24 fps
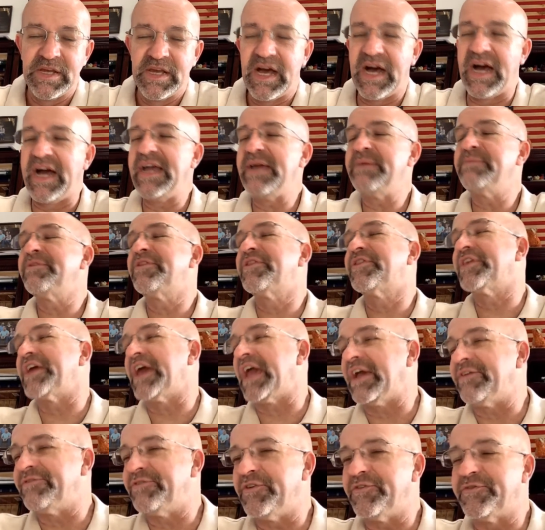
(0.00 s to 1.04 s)
I am
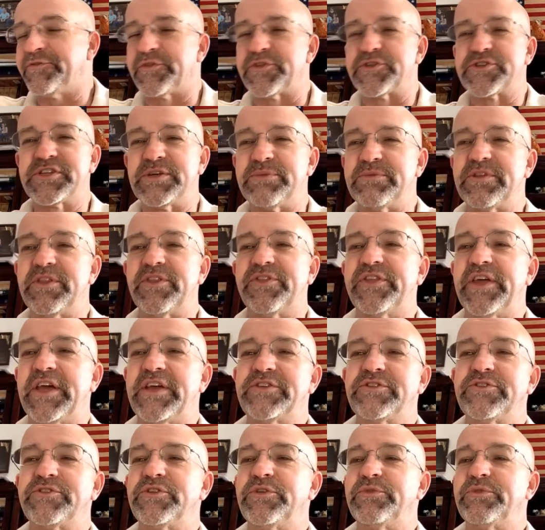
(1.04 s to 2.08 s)
thankful for some of the
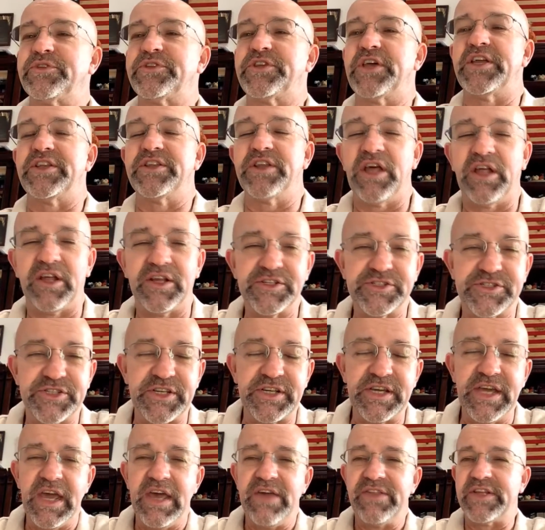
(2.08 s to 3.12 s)
things they're doing with
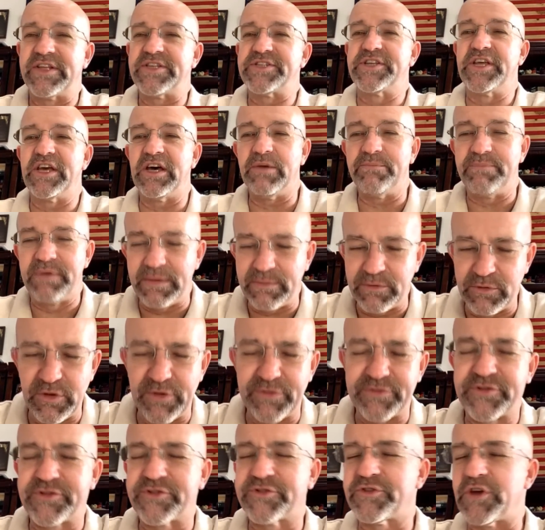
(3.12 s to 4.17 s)
technology that has helped people who
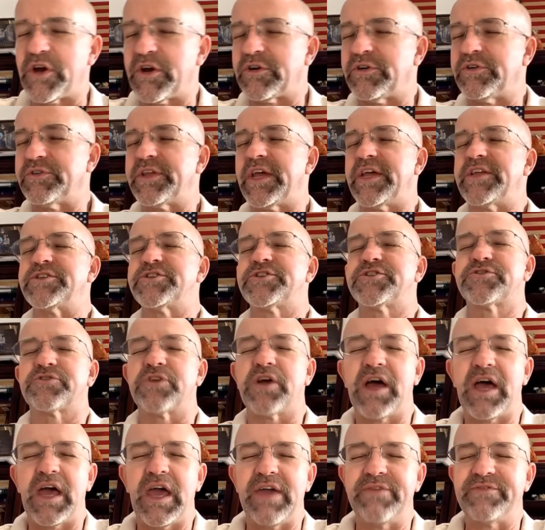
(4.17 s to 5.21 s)
have struggled and
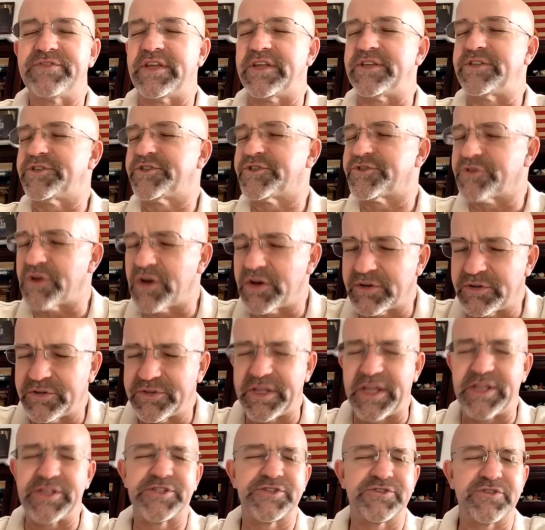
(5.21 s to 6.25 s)
strived
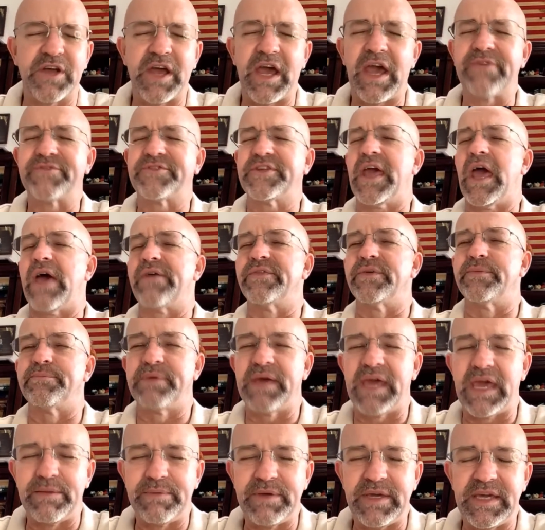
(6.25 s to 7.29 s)
to have a
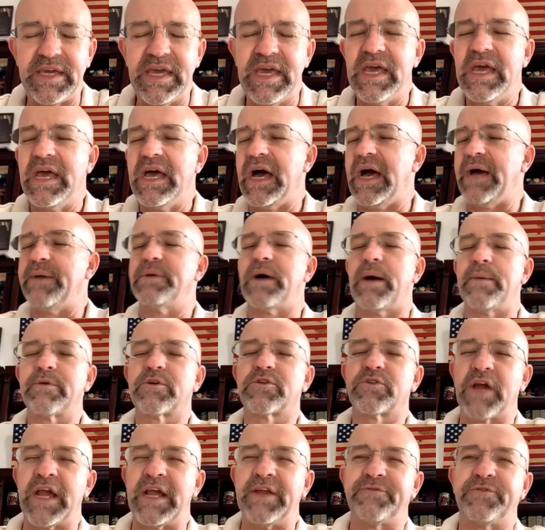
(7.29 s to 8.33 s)
baby. I'm
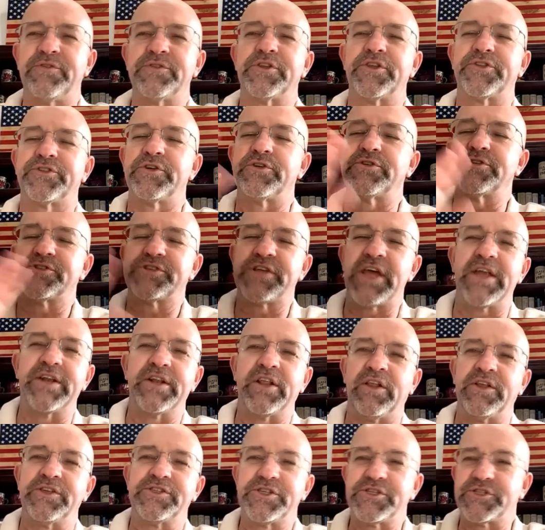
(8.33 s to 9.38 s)
grateful that those
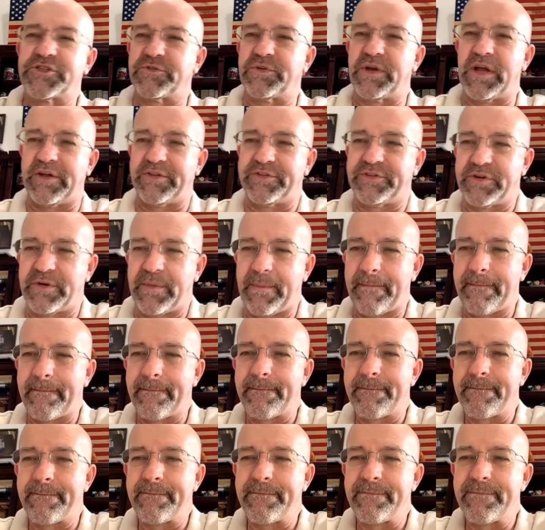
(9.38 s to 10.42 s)
technologies are out there.
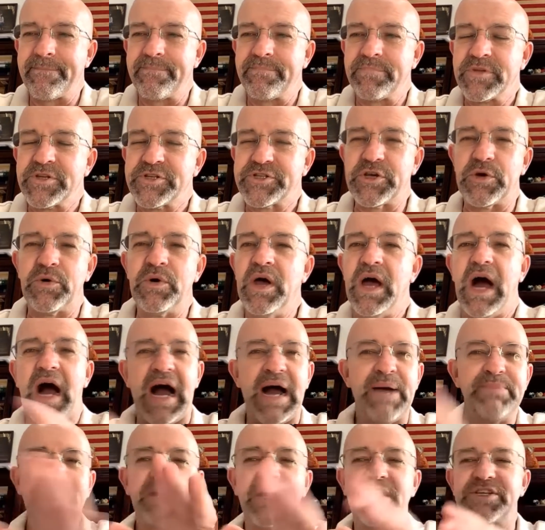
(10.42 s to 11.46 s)
So
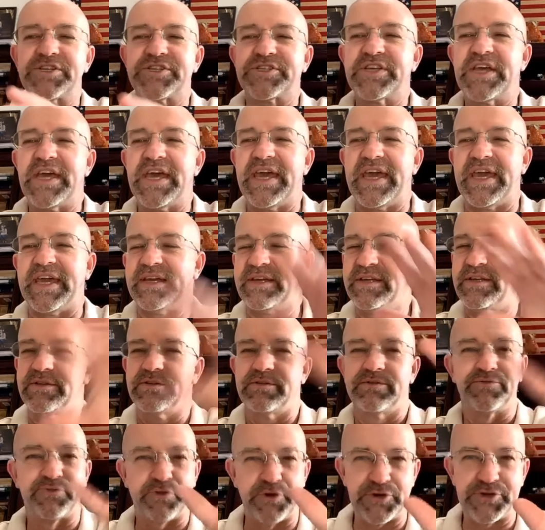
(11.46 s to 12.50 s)
I'm not saying,
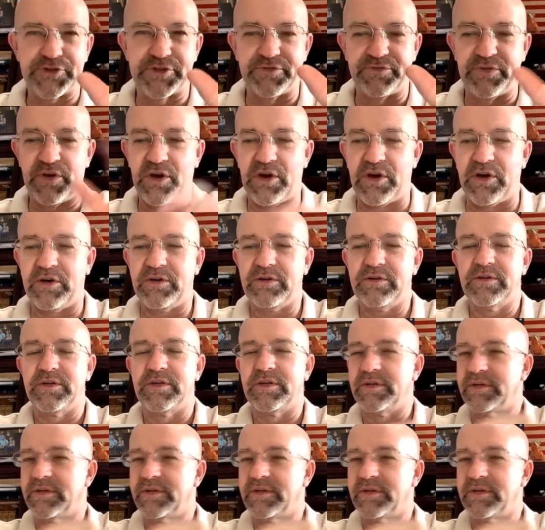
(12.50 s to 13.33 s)
first of all,